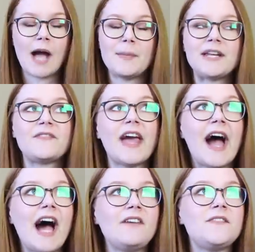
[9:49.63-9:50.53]
I mean, if they
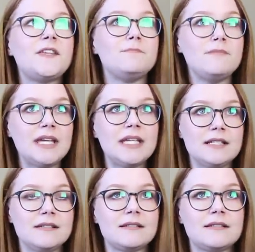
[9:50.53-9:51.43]
have the
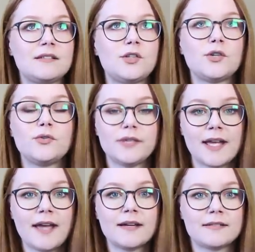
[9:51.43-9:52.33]
means to
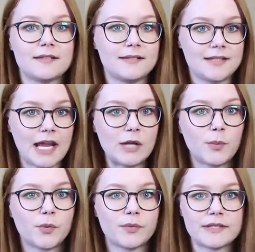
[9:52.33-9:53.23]
create a
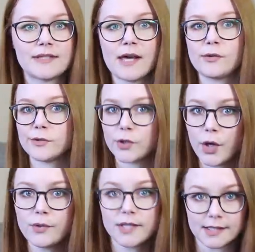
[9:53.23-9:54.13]
sustainable recycled
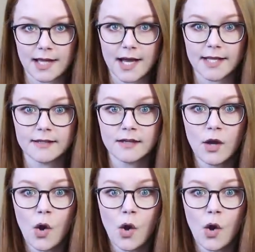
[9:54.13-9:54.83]
clothing line,